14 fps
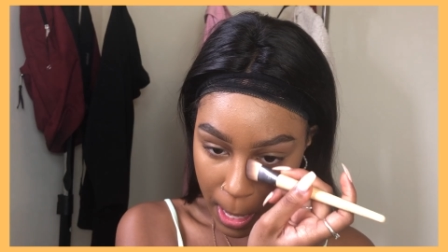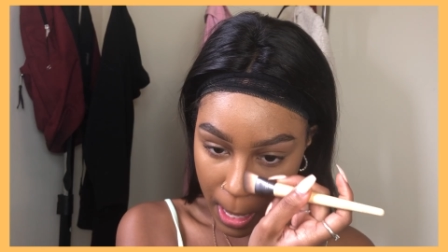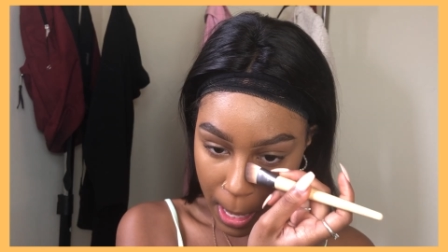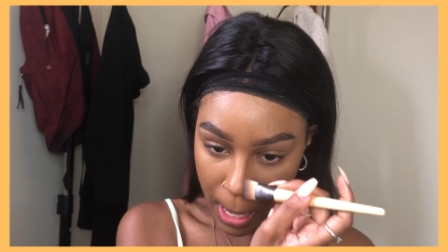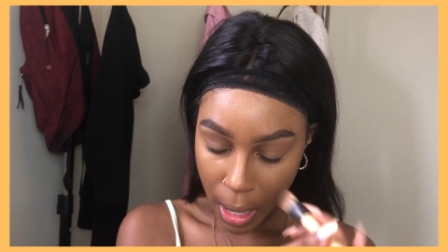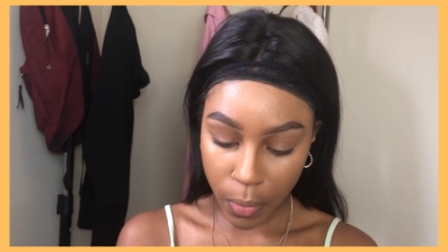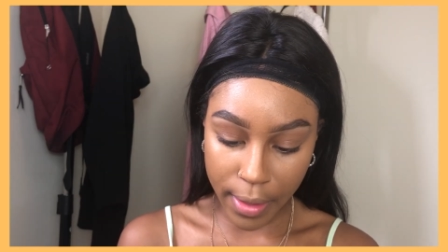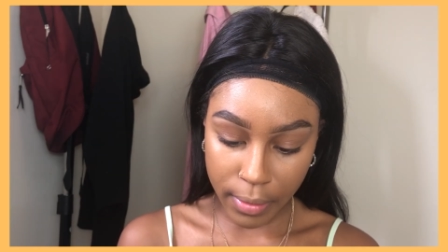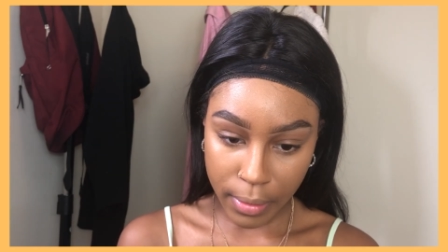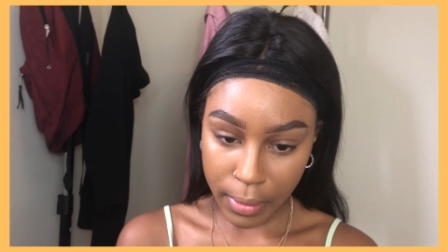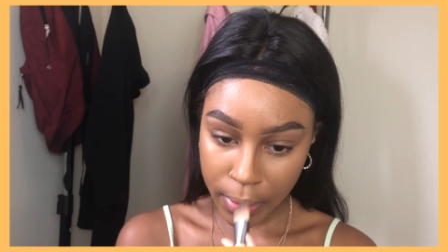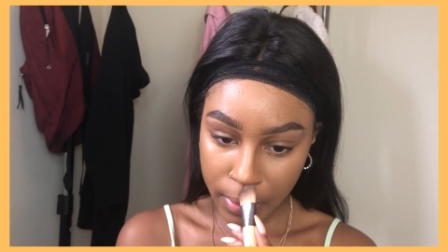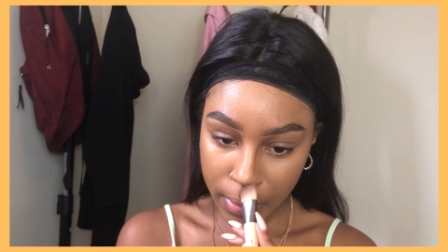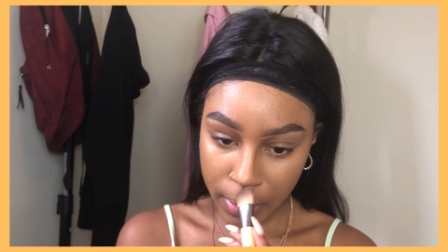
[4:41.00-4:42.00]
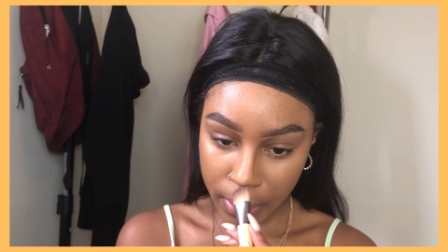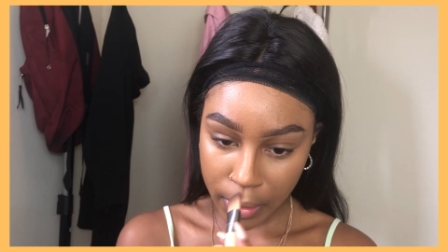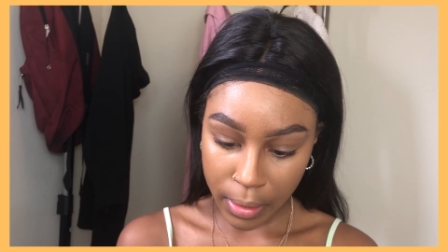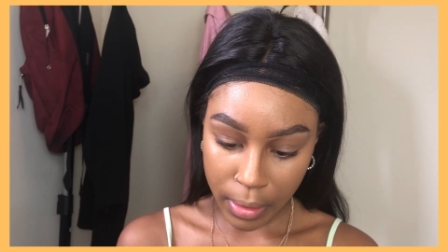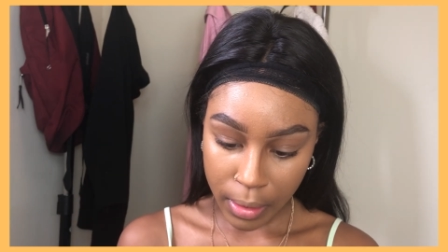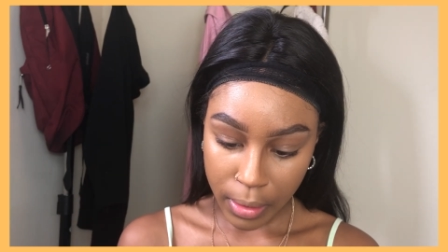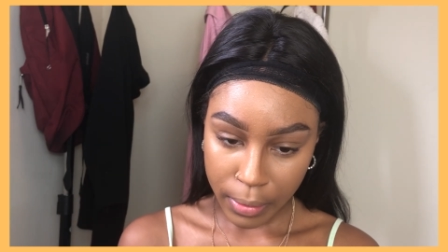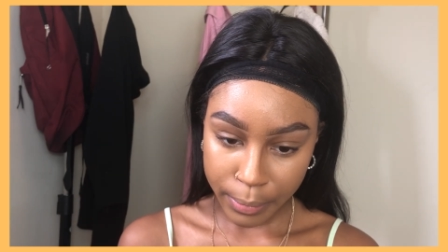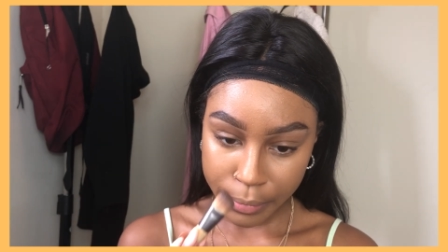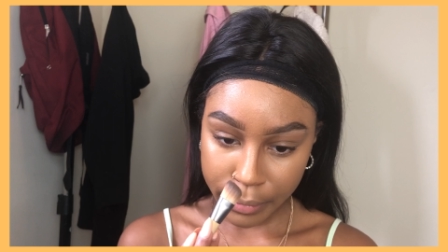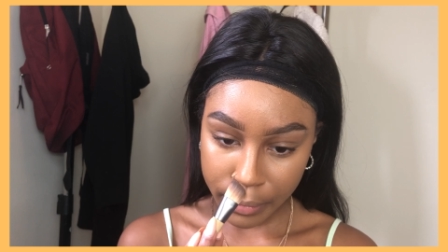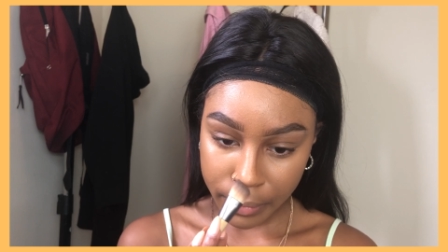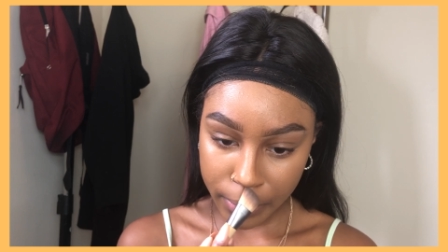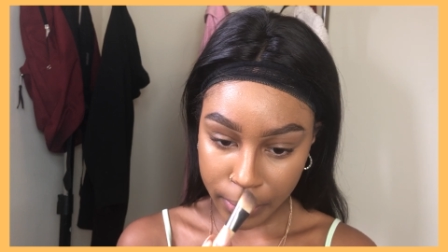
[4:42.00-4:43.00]
I think this is in deep. I'm taking the
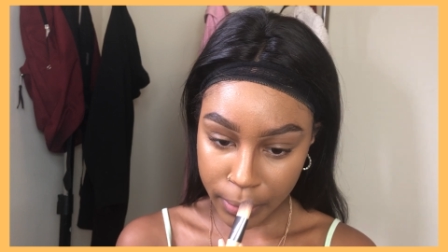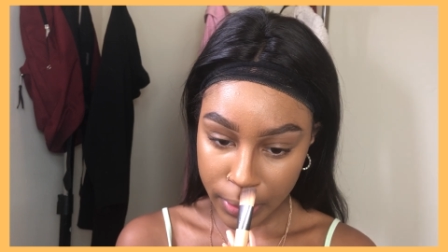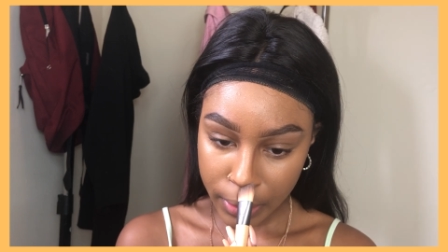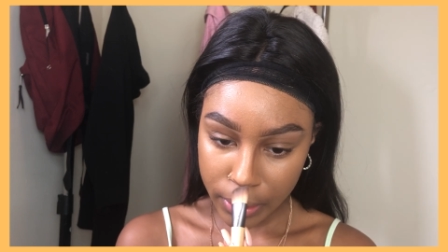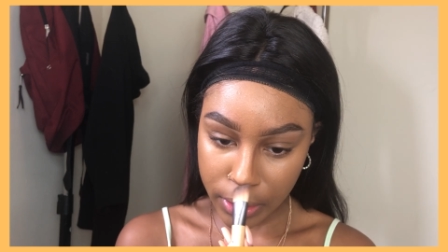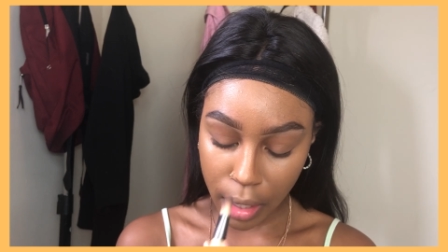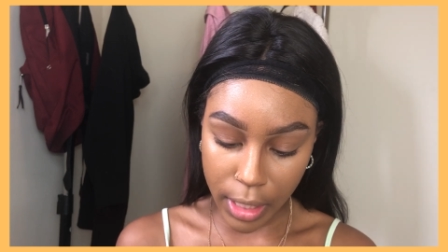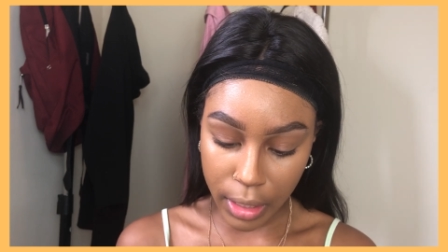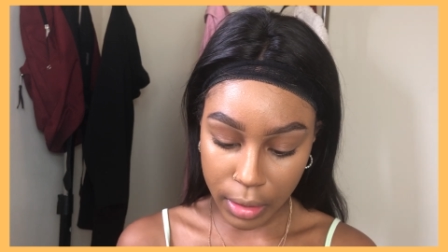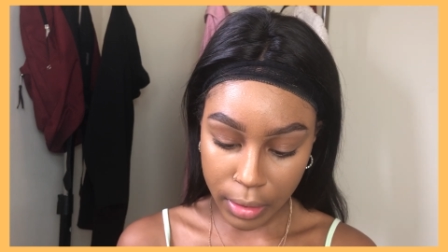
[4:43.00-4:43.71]
darkest shade